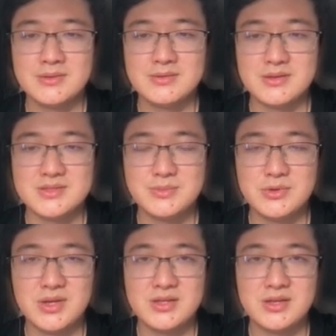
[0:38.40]
The
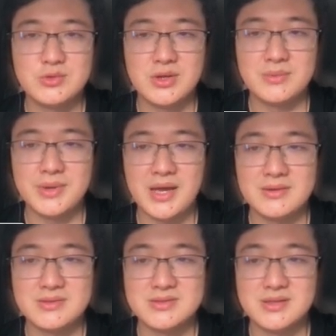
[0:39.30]
simulated rain
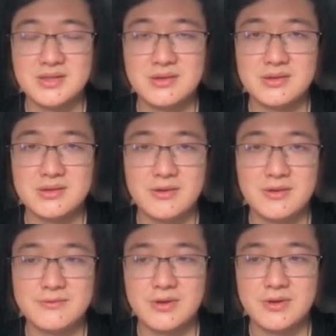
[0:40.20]
patterns either come
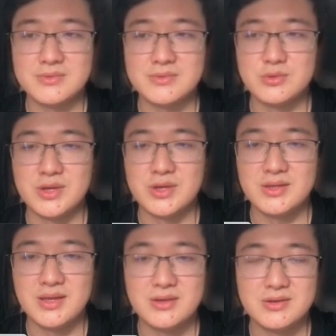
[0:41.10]
from the rain
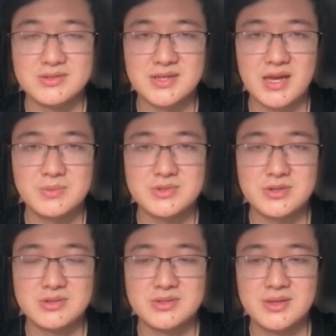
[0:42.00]
layers
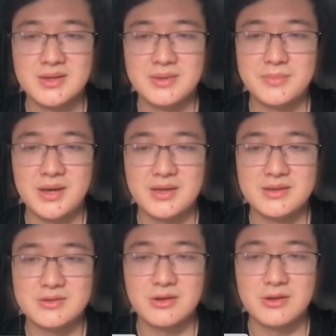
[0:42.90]
captured by
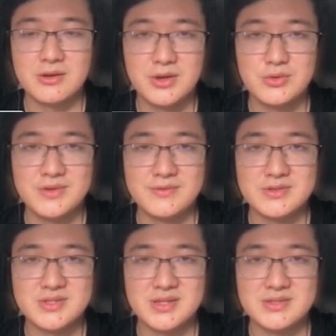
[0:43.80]
Columbia
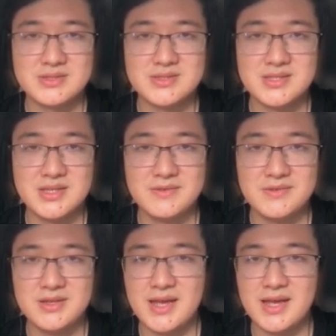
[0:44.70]
University's
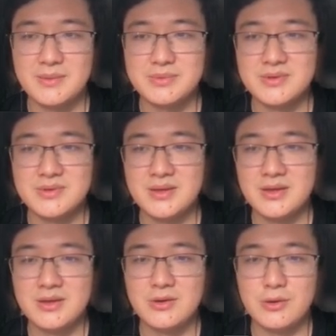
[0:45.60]
CAVE lab
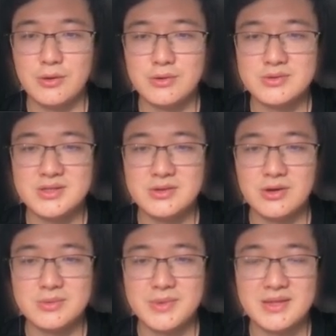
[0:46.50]
or the
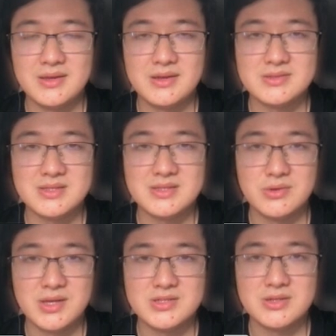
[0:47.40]
automatic
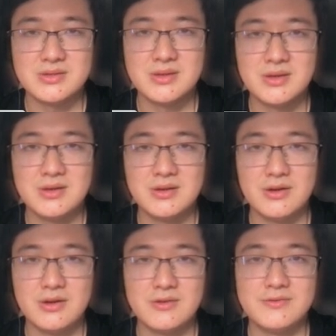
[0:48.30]
simulation
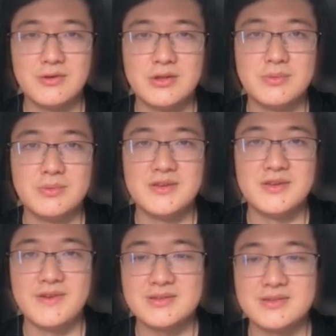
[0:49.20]
of Adobe
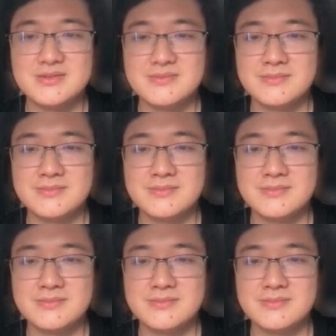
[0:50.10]
effects.